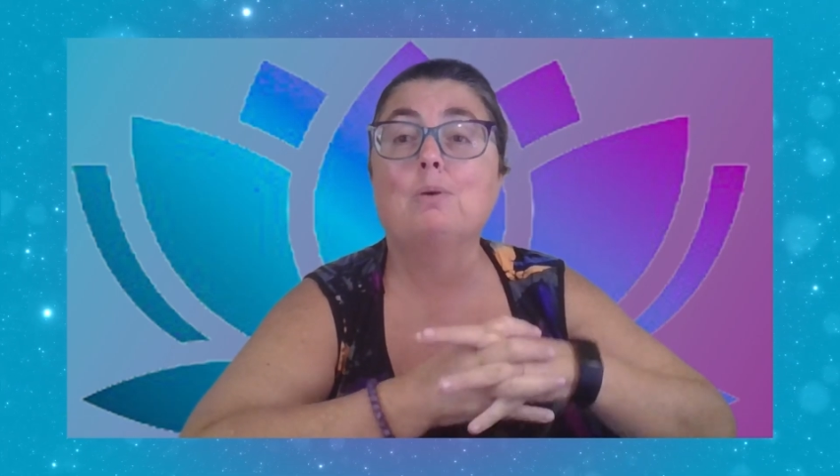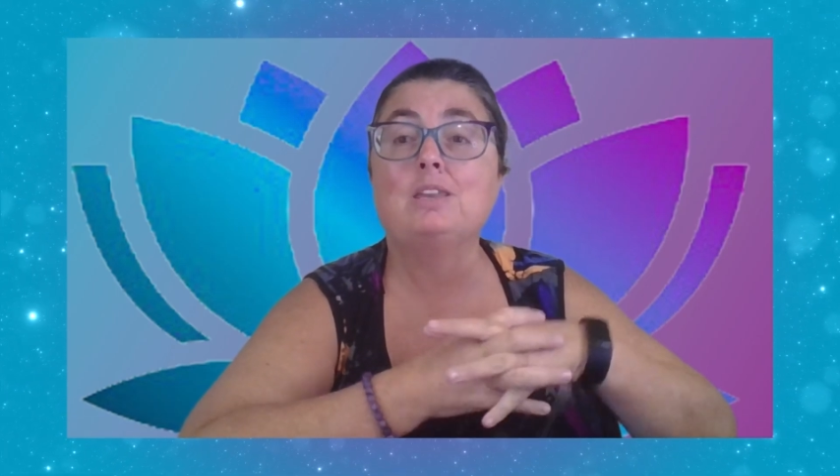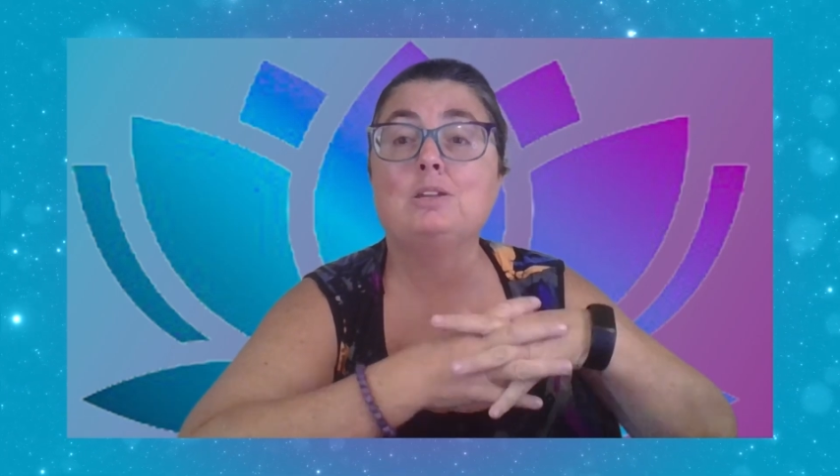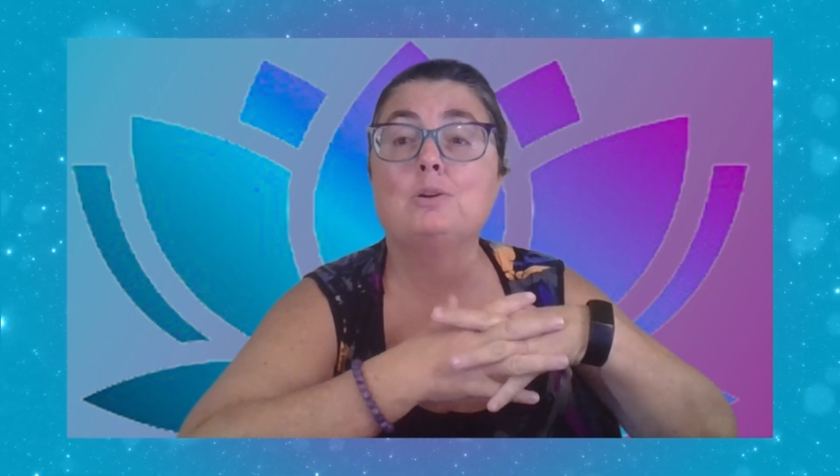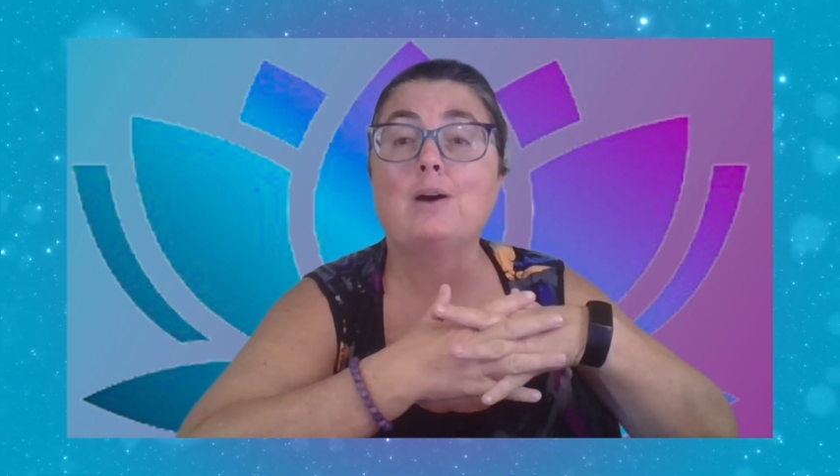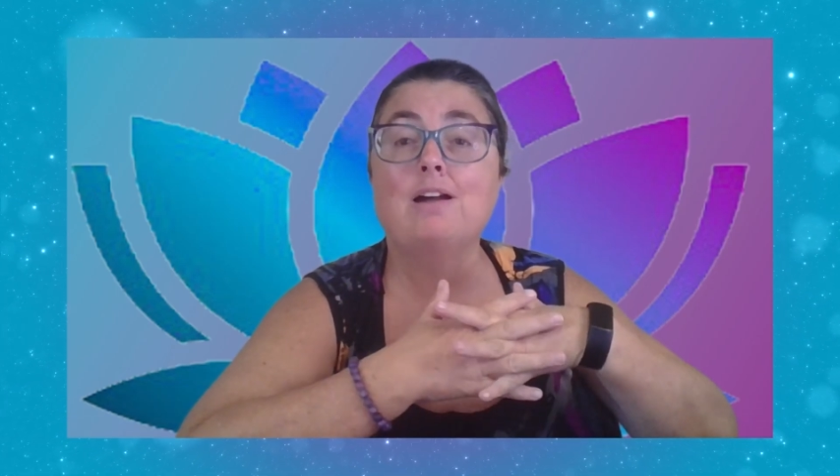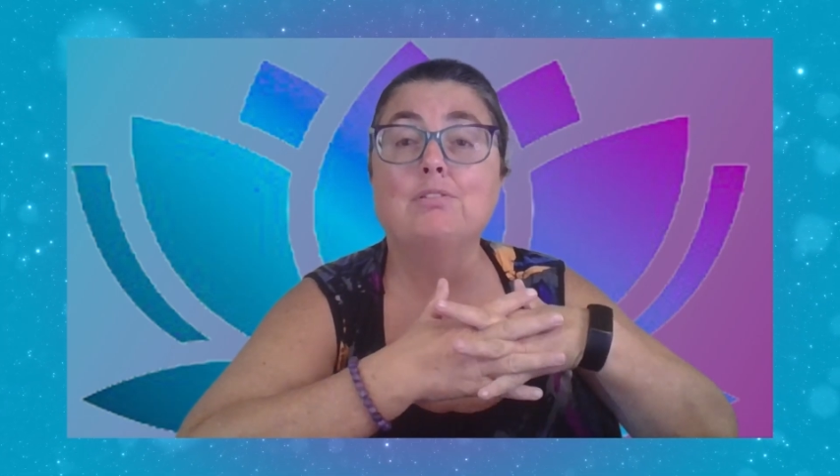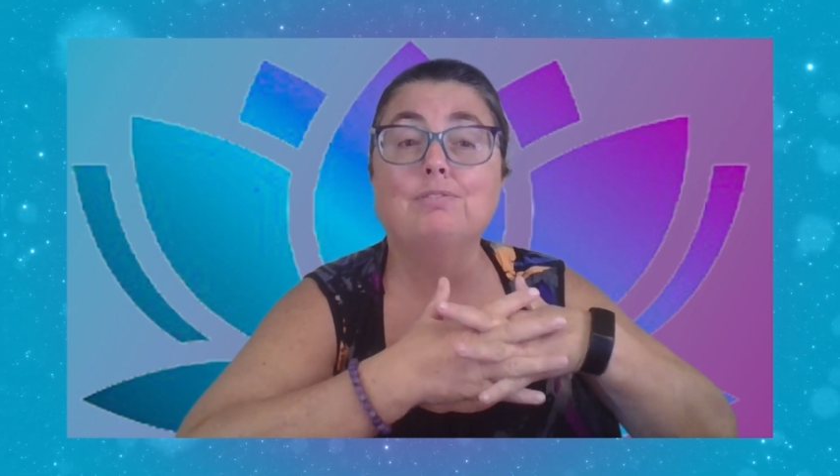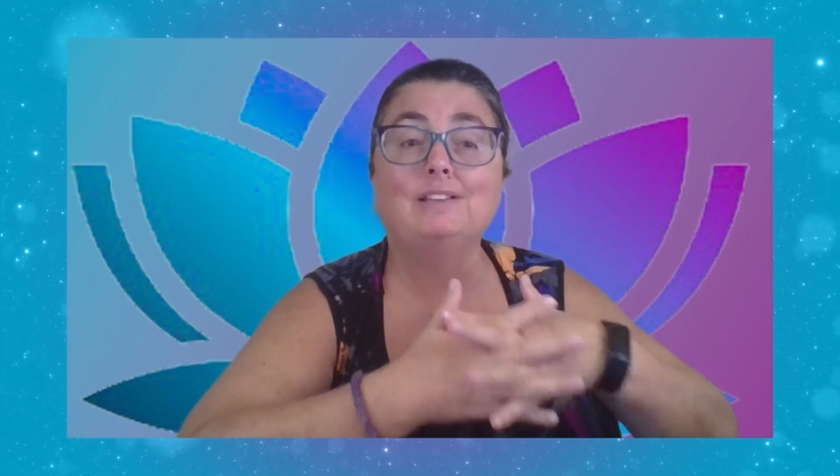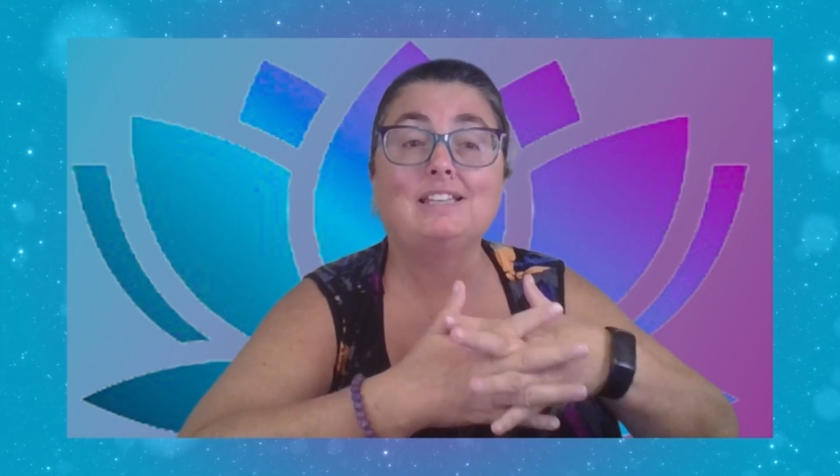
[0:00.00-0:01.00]
when you are
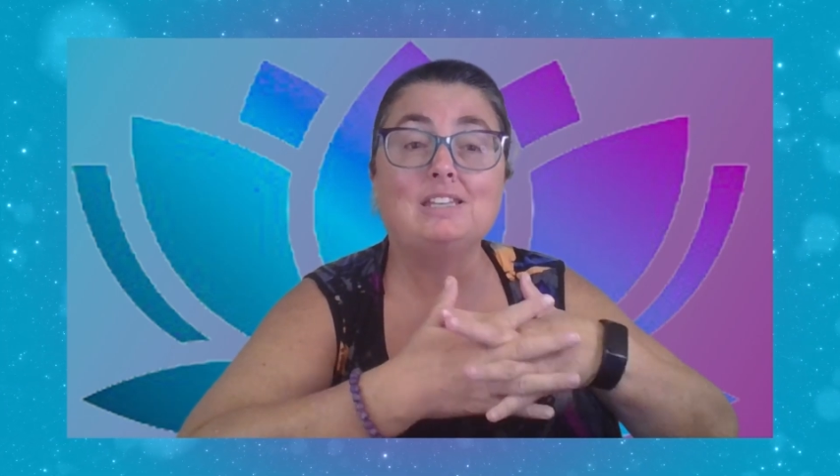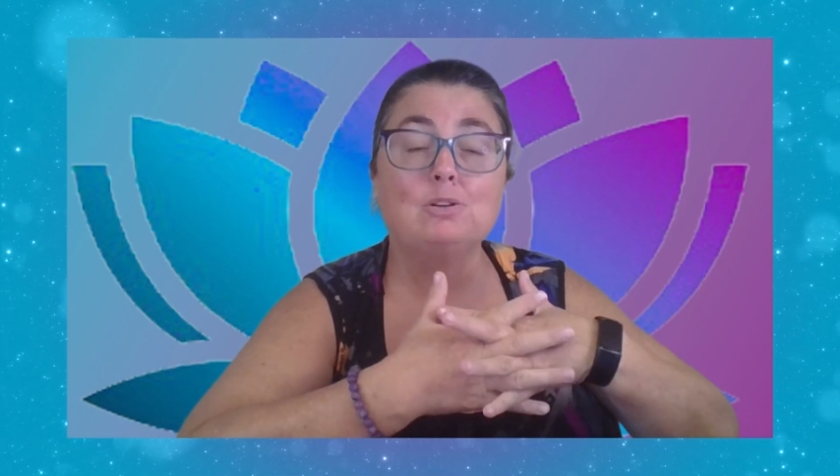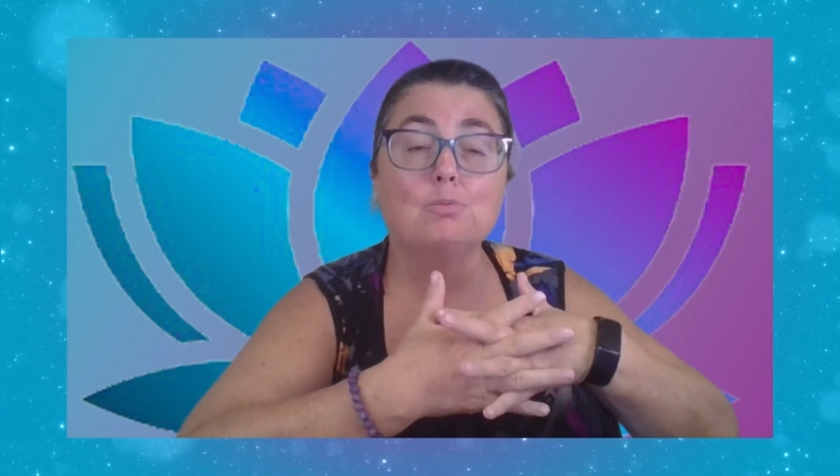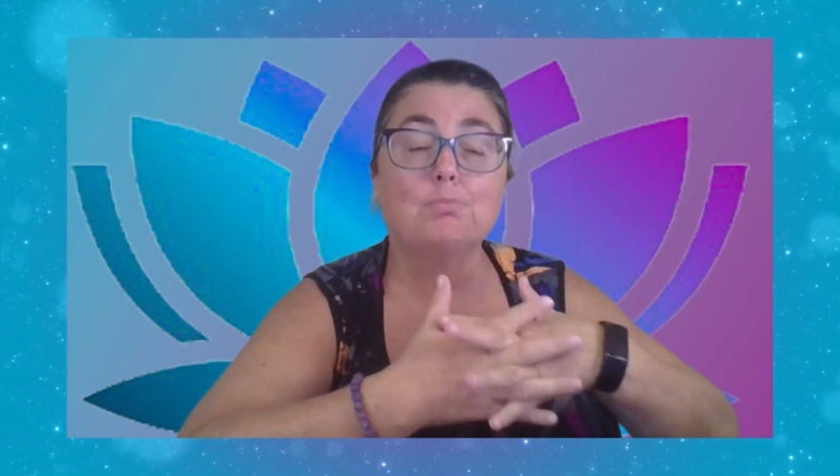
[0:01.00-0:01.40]
reflecting your